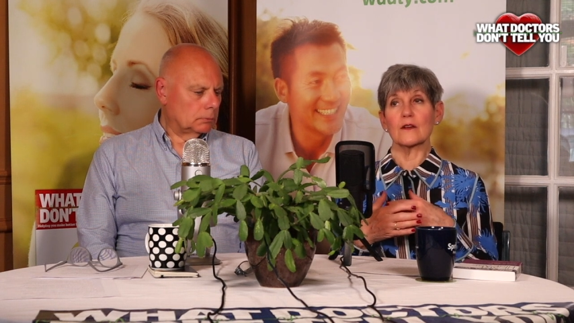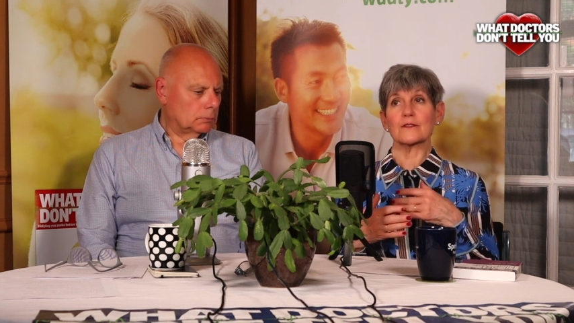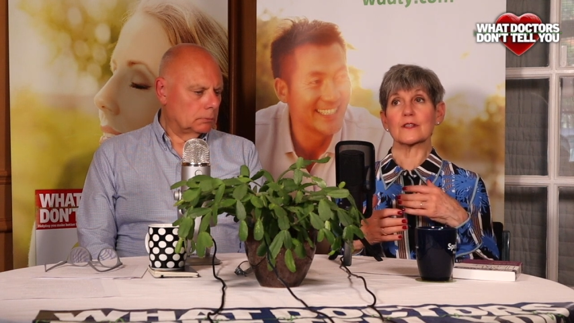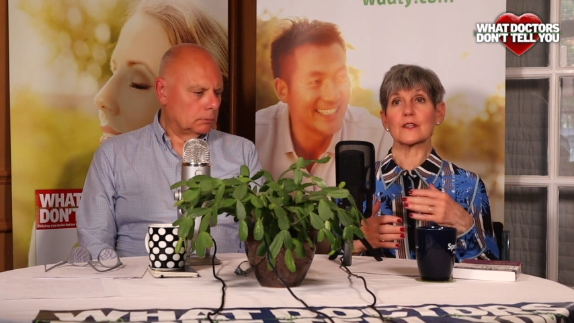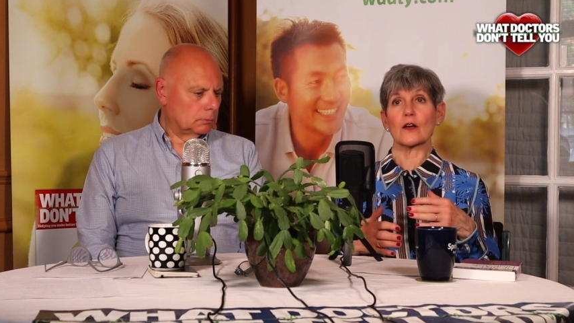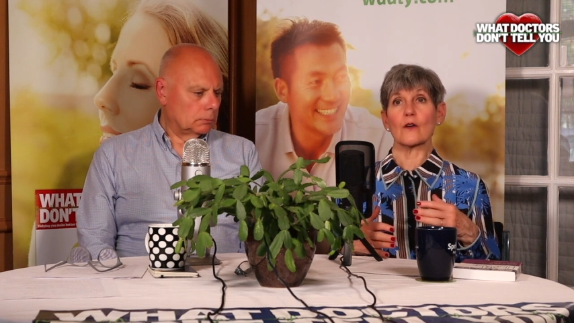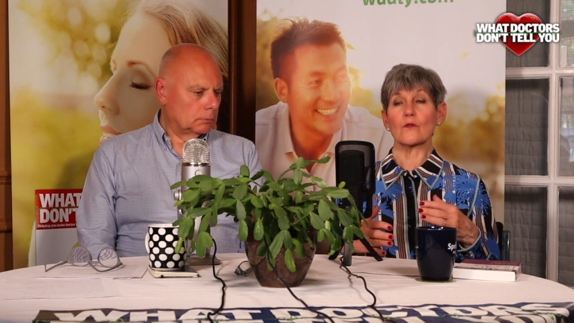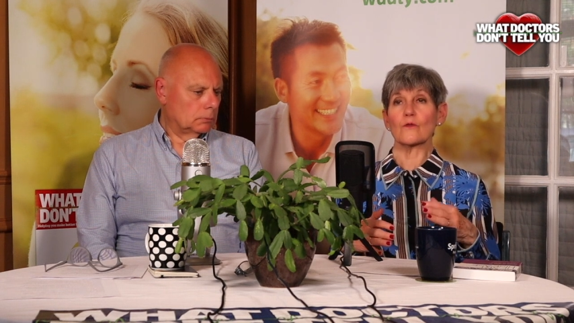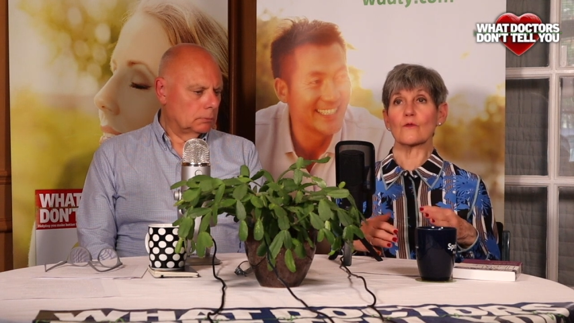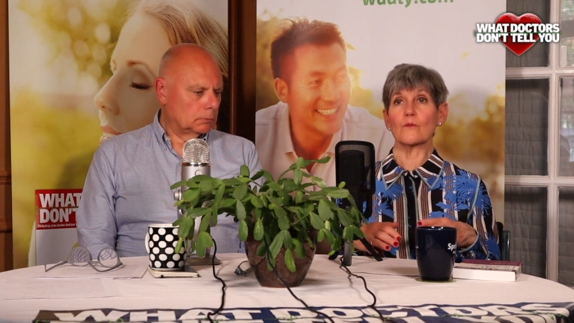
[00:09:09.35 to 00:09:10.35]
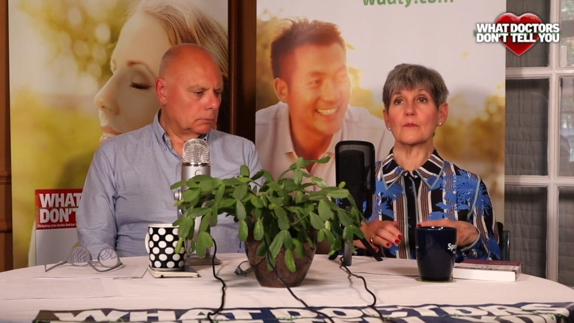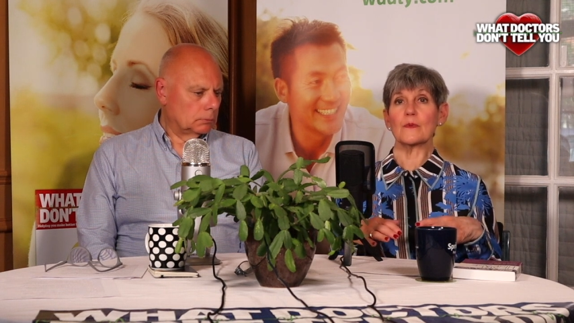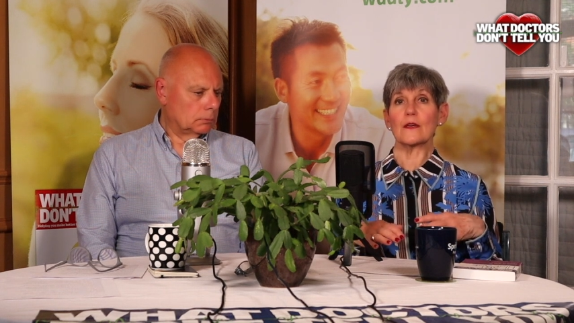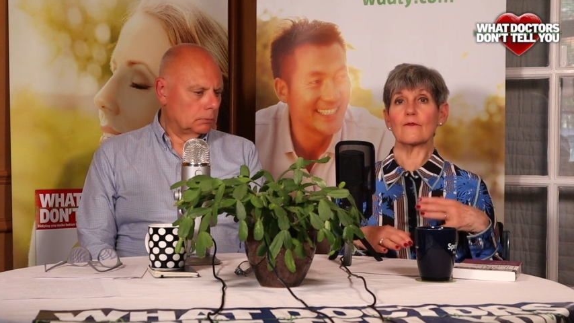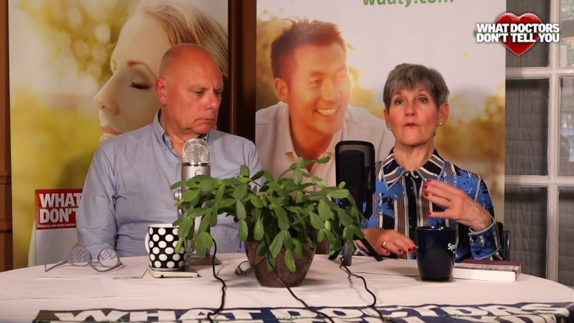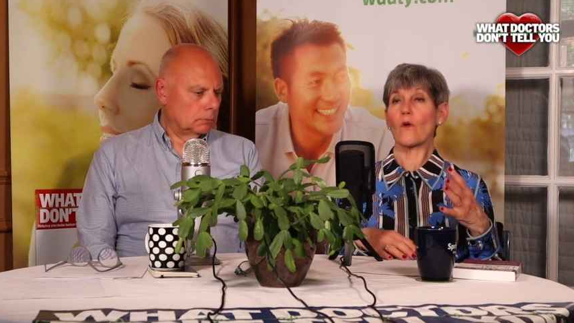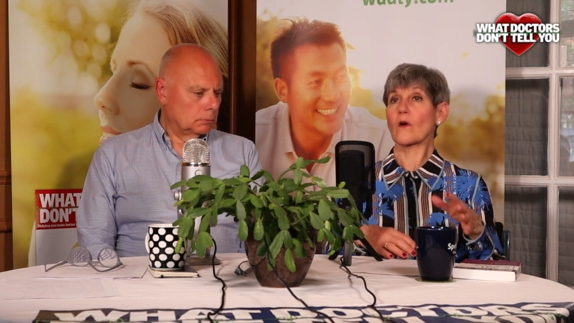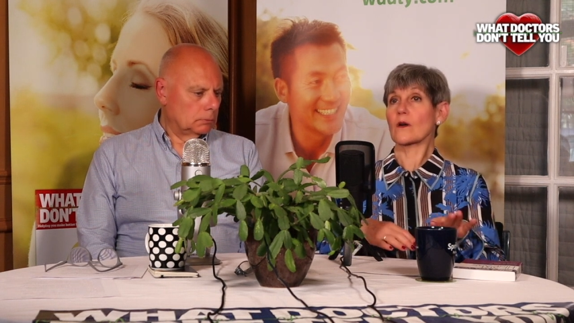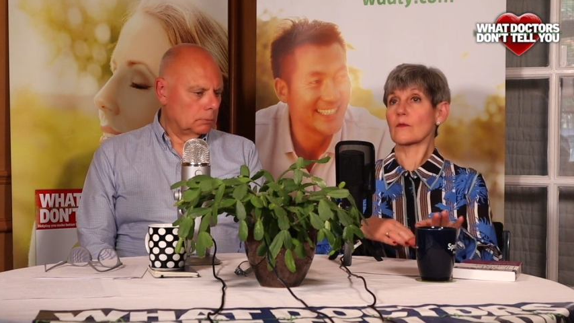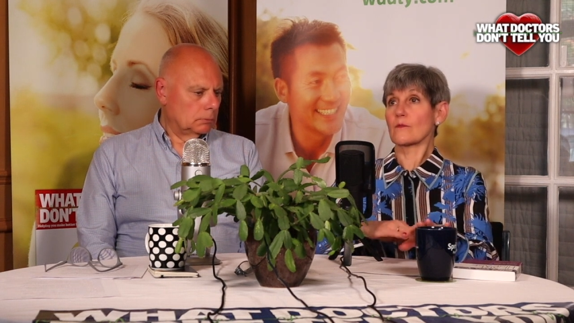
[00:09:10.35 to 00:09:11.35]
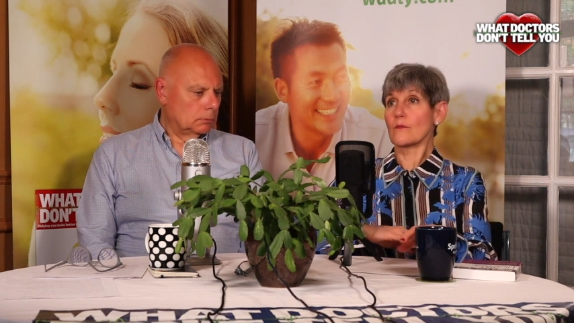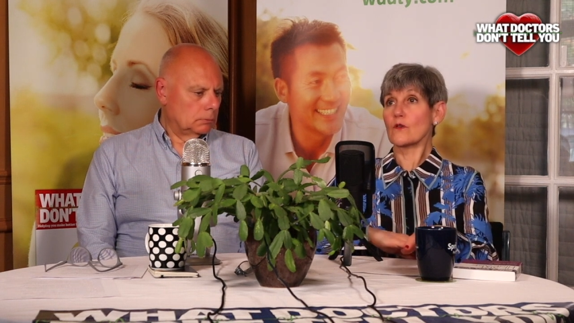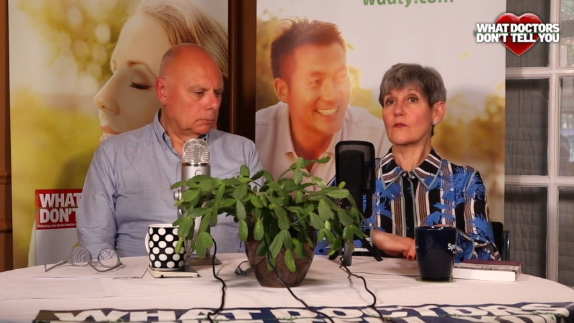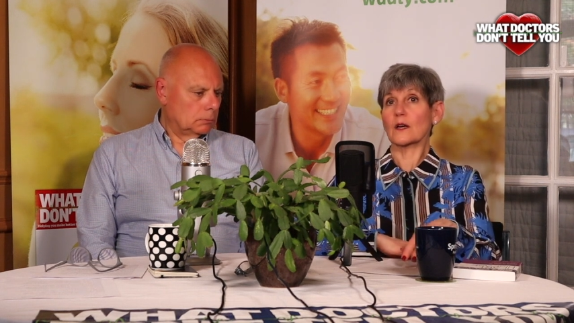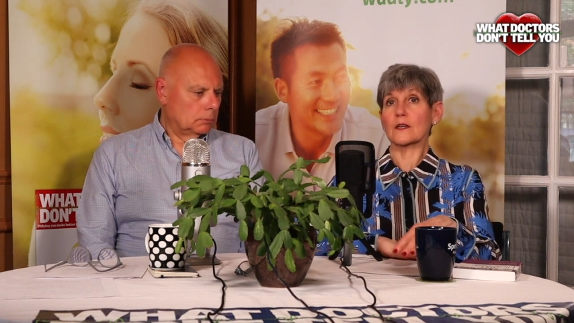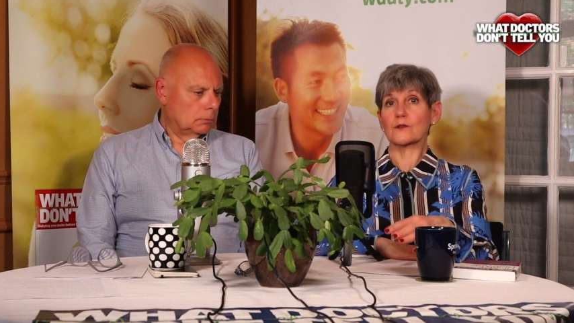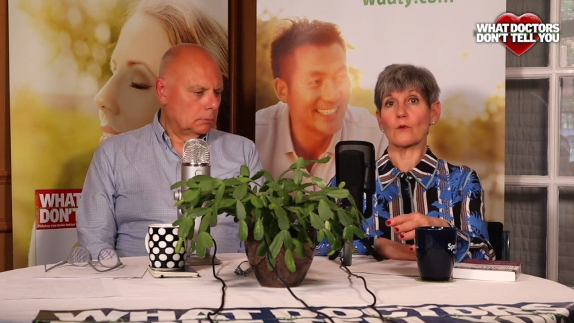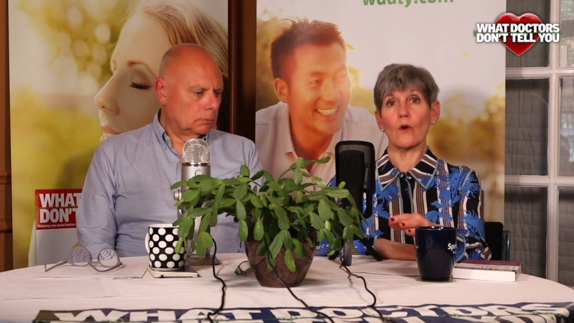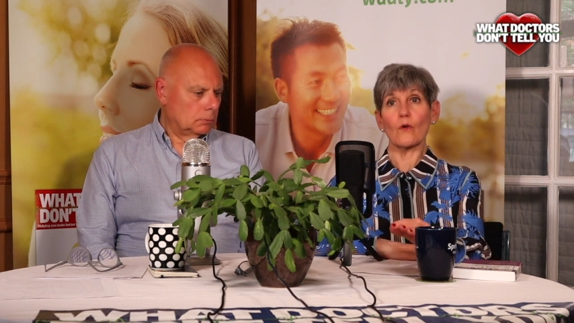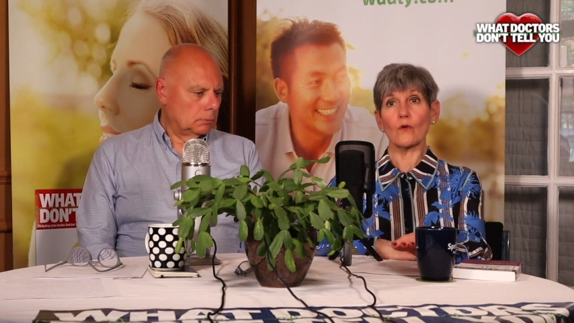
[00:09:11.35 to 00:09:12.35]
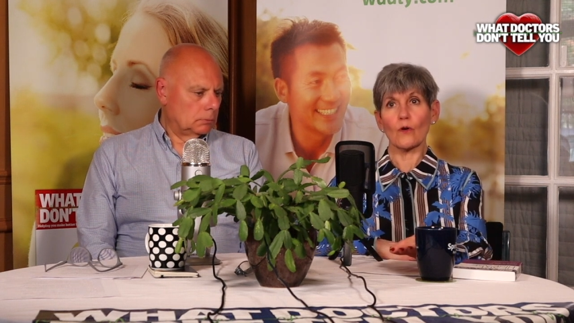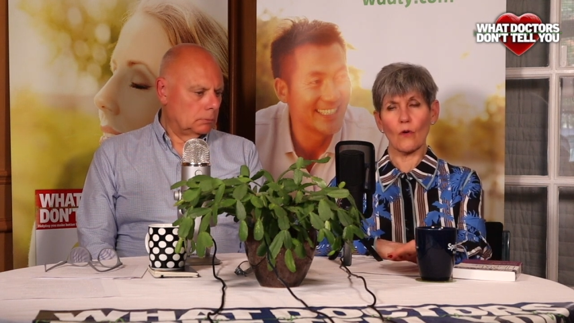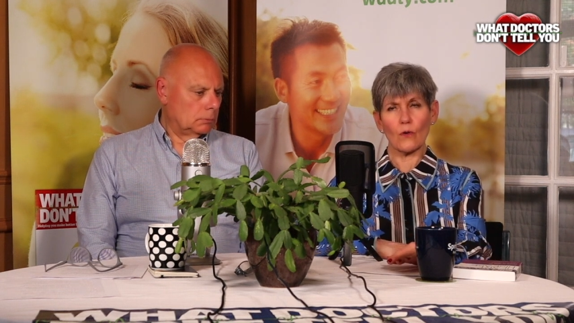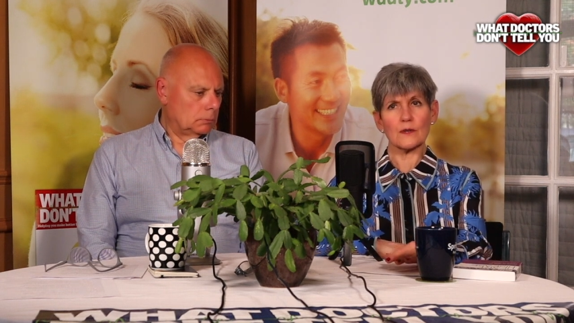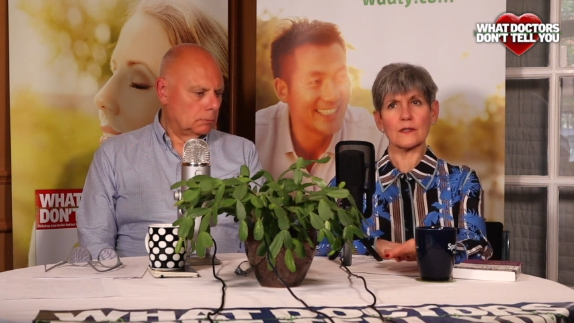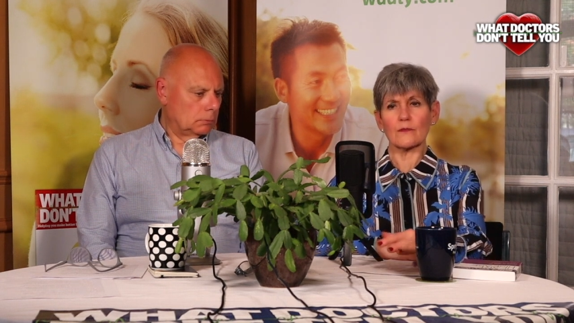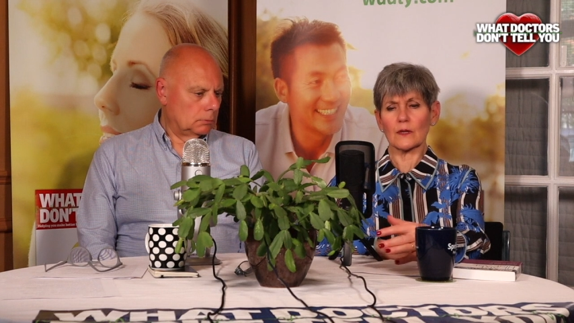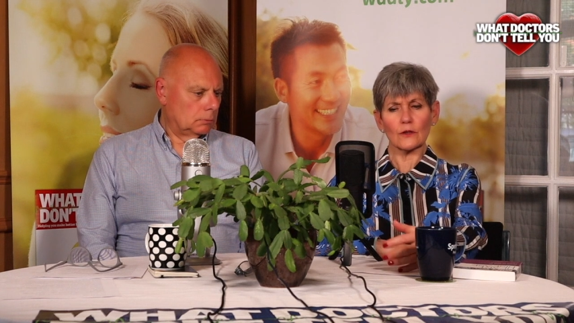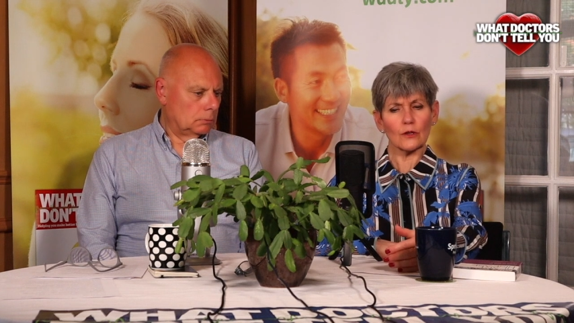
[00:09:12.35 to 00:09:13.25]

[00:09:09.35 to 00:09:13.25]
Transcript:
Speaker 1: So before moving on to a whole course of a